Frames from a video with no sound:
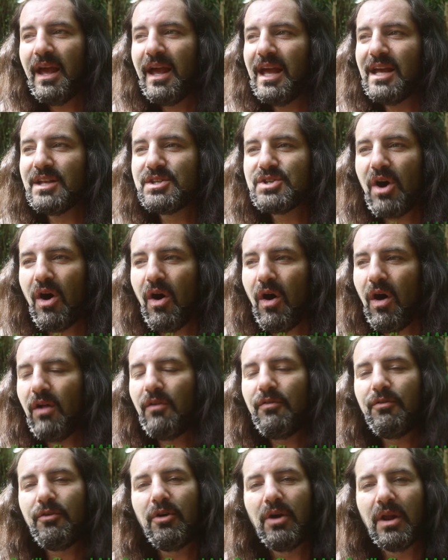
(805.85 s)
it's
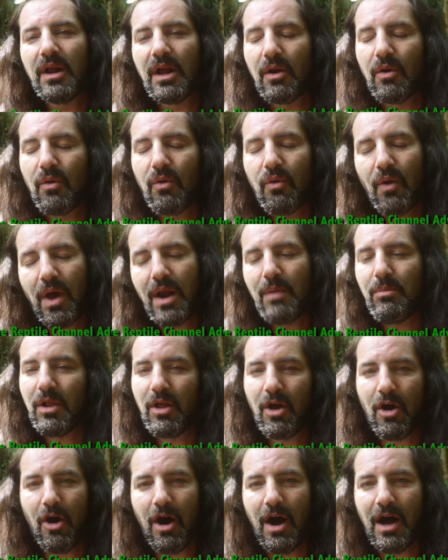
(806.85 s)
all for an
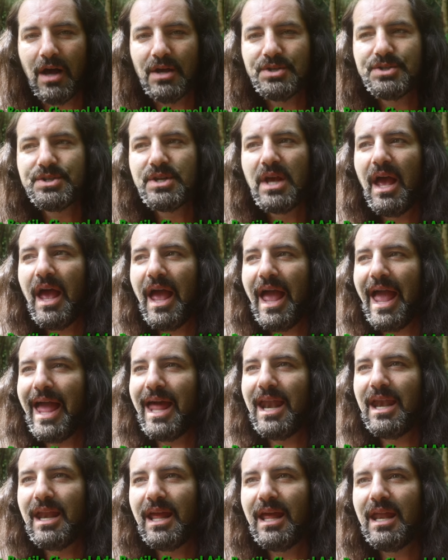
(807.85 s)
incredible cause,
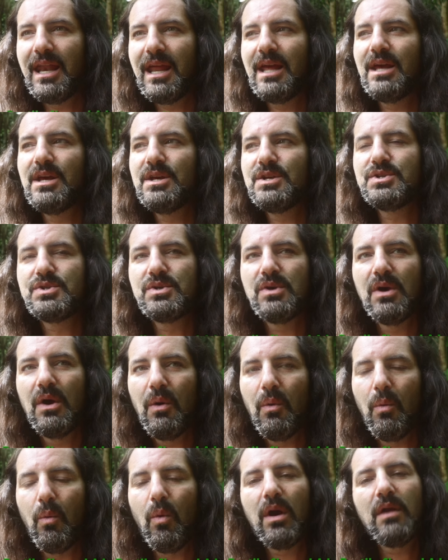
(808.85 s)
and it is
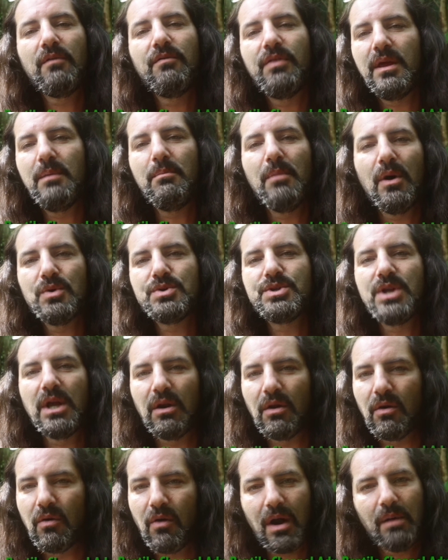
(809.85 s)
one of the most
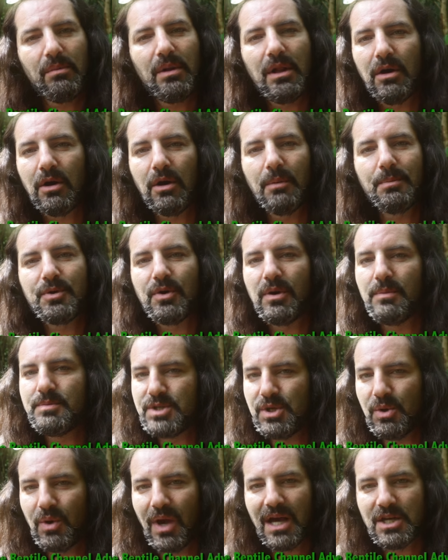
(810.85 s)
incredible herp
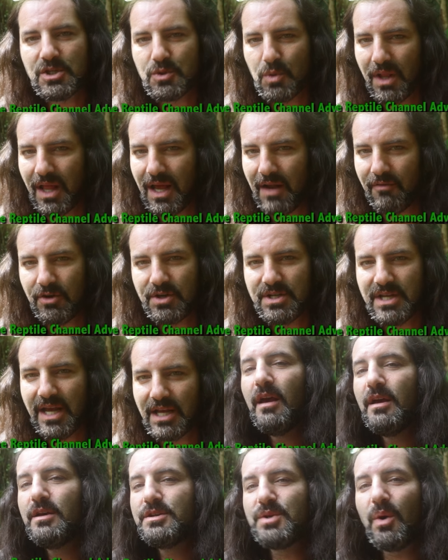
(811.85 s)
trips you guys will ever
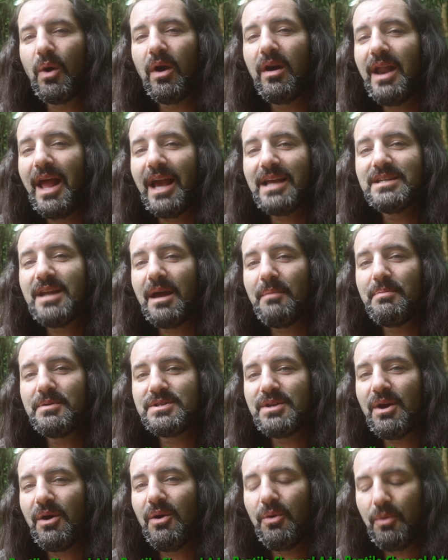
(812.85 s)
take. So our next
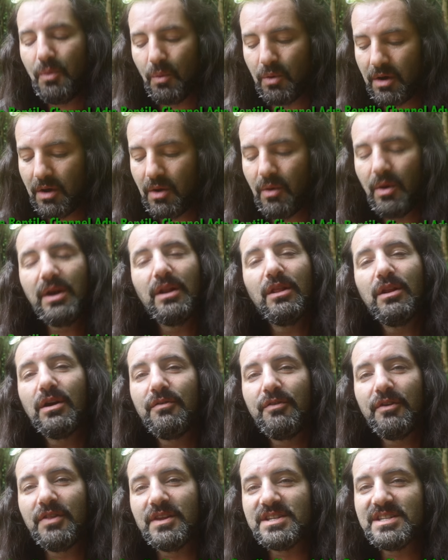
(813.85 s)
episode, we're going to
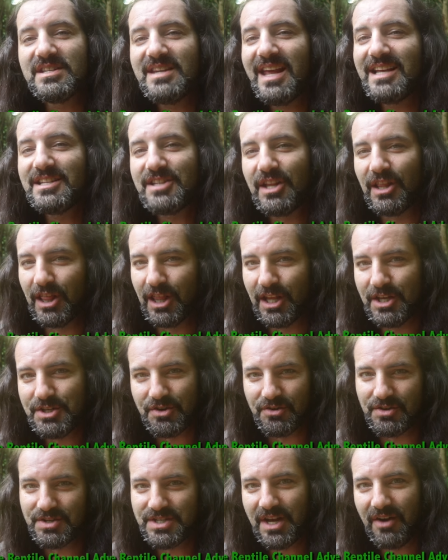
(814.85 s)
look for the snakes and
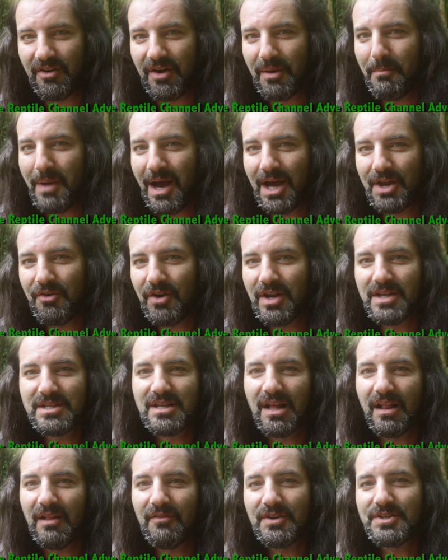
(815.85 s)
lizards here at Madre
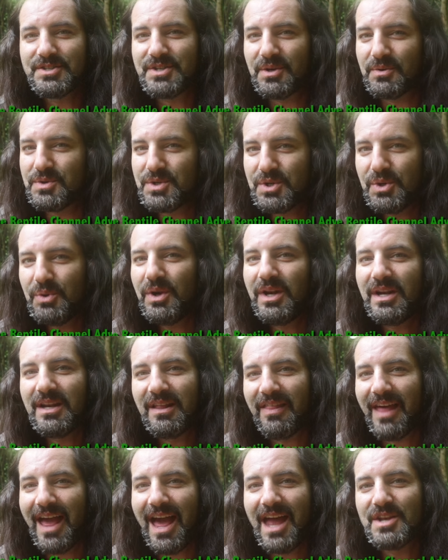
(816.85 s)
Selva, so tune
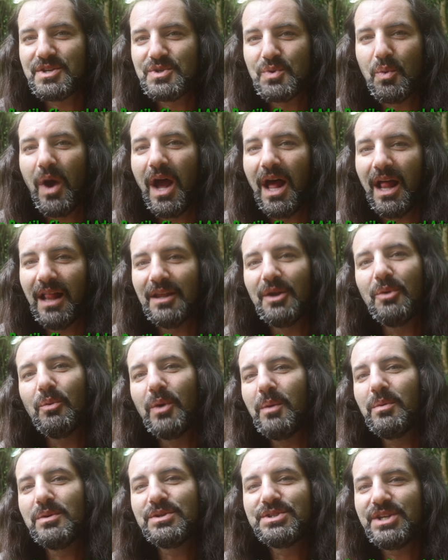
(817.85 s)
into that as well, and
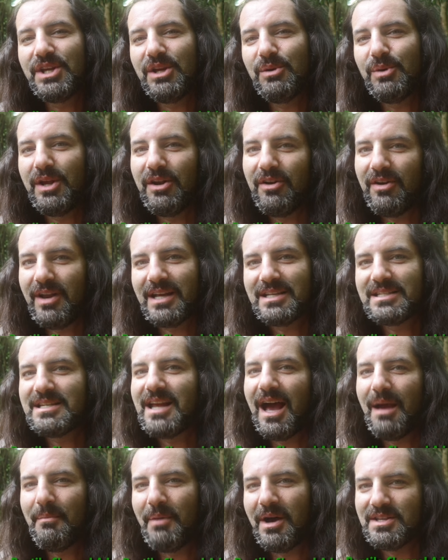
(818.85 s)
we will see you here next
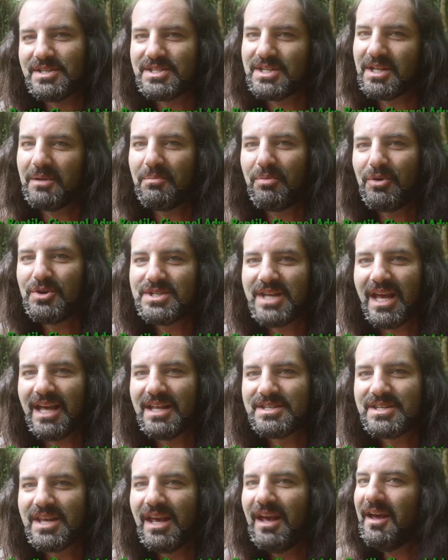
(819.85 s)
time on Zilla Presents,